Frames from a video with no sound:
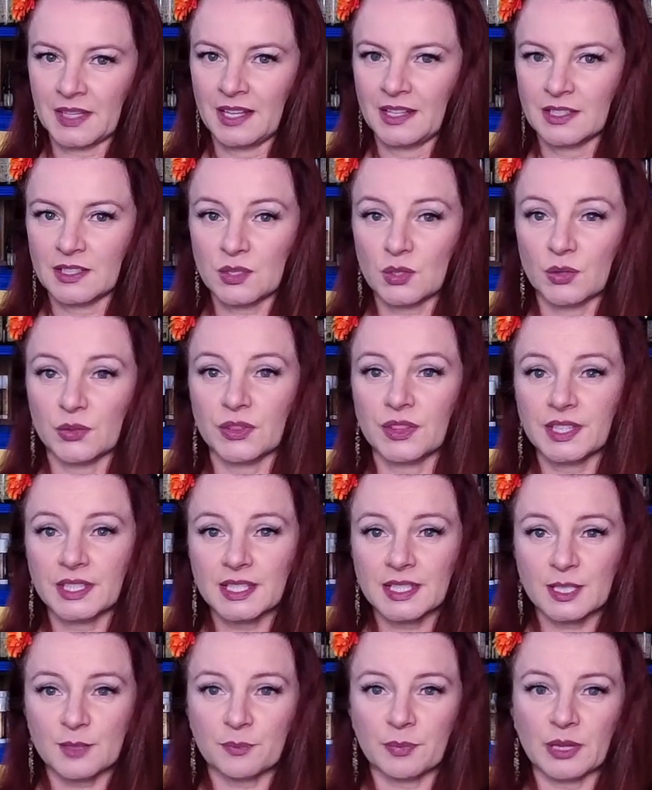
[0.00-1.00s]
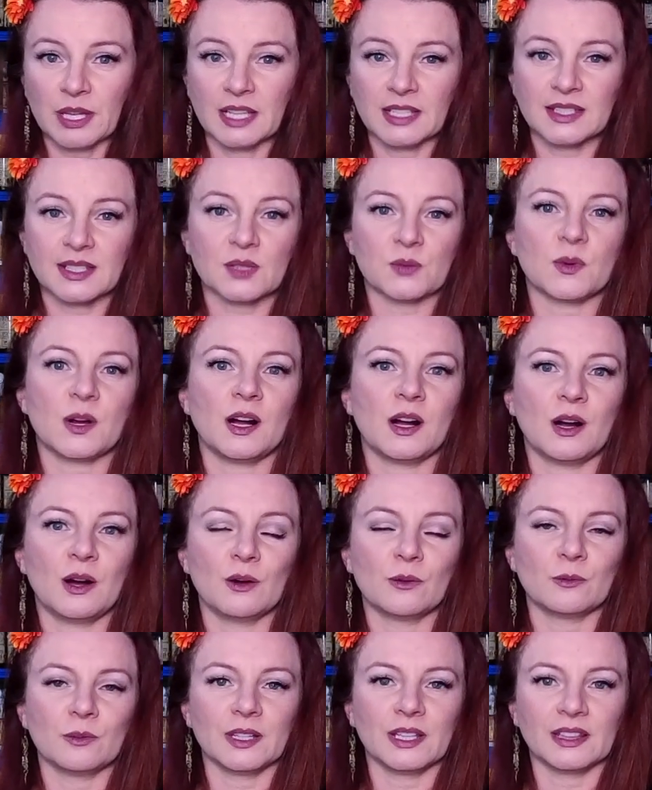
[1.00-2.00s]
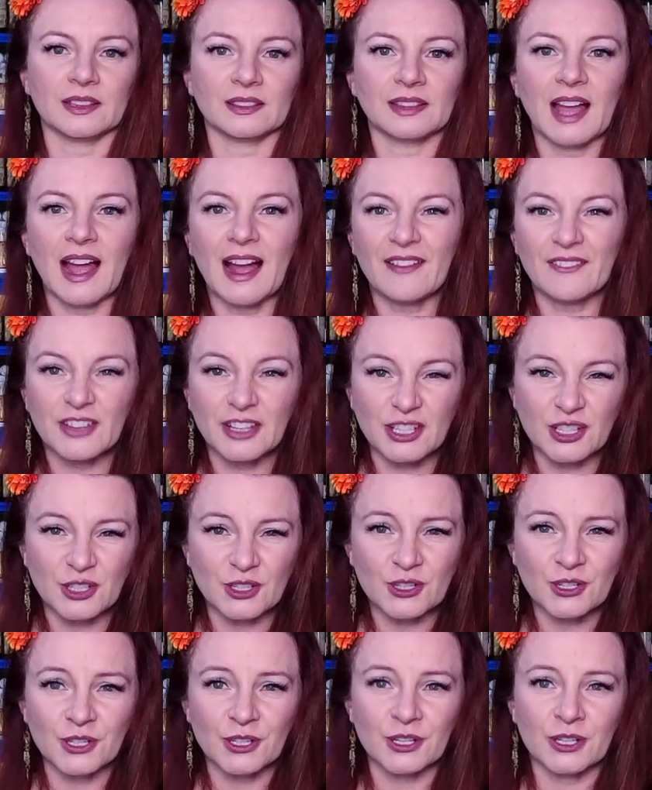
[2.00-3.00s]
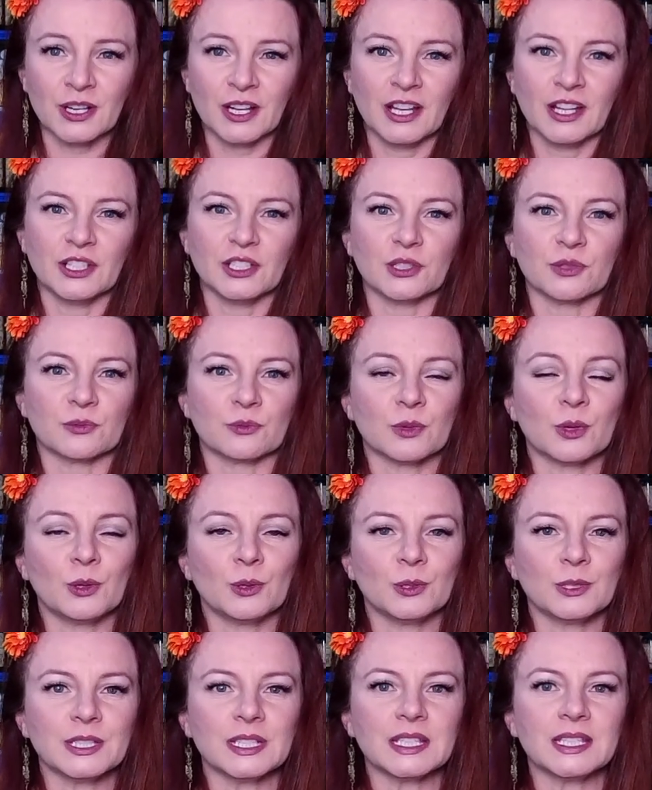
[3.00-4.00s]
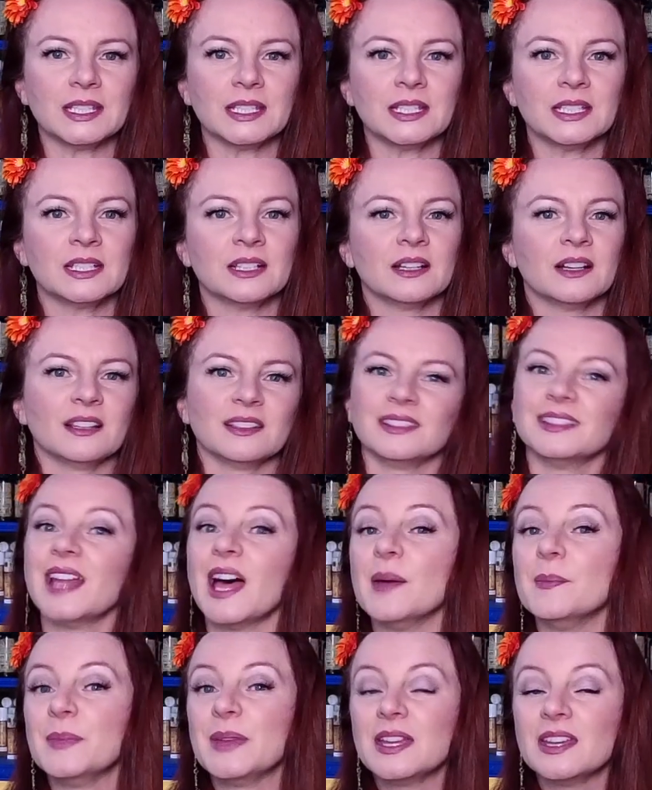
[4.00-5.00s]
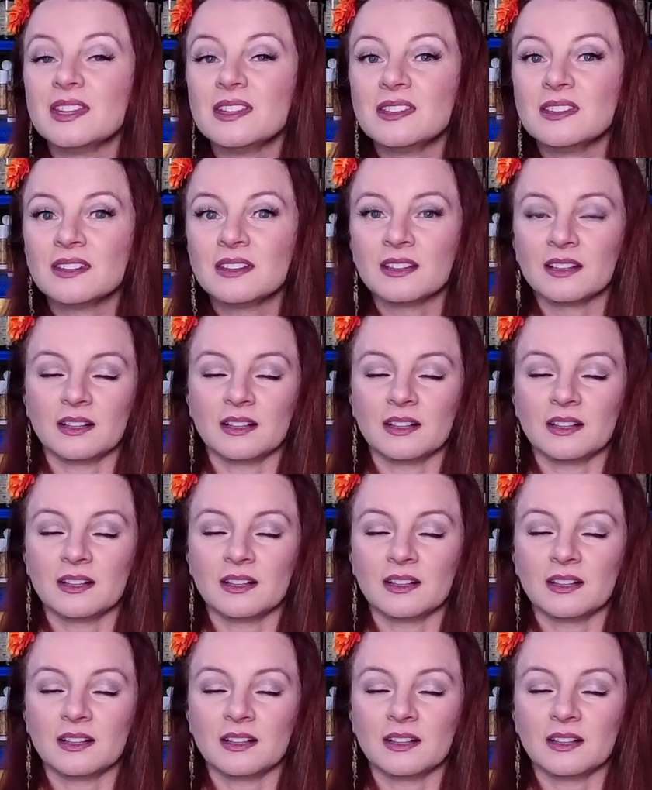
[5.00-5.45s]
So this blends well with lavender, neroli, lemon,